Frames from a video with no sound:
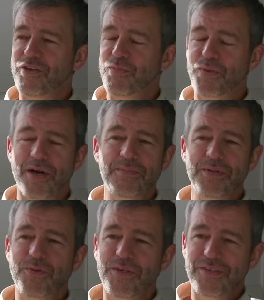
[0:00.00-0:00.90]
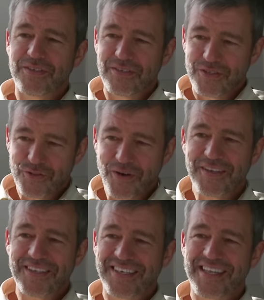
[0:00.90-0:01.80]
you probably weren't
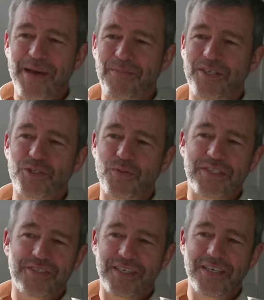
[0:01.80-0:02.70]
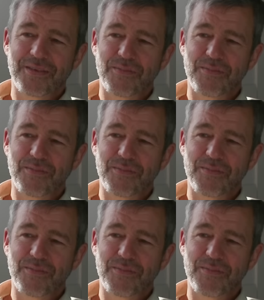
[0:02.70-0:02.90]
struggling that much with sin